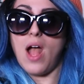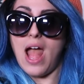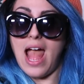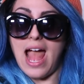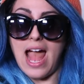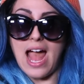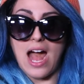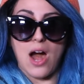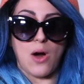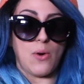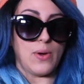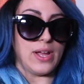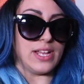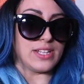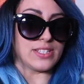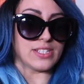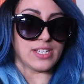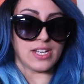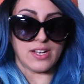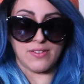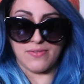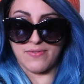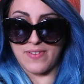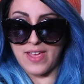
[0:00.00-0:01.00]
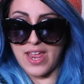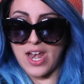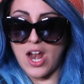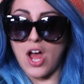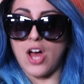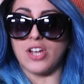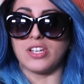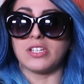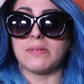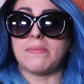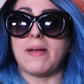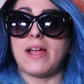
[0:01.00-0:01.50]
how it's gonna fit
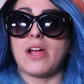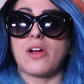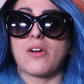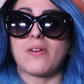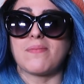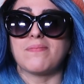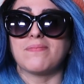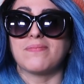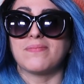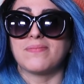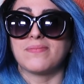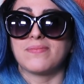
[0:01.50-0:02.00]
onto my arm.